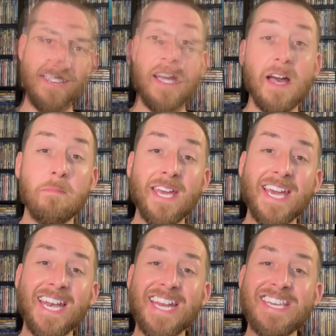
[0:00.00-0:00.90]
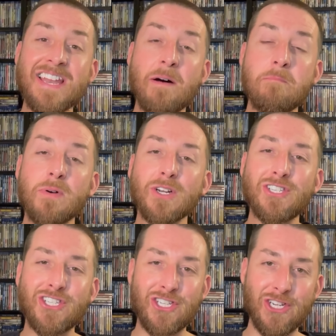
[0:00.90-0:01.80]
Coming in at number
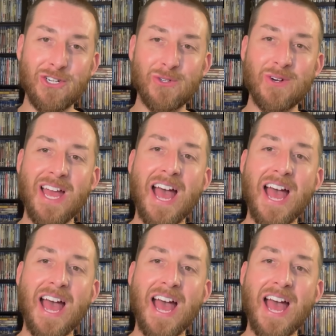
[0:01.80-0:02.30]
two,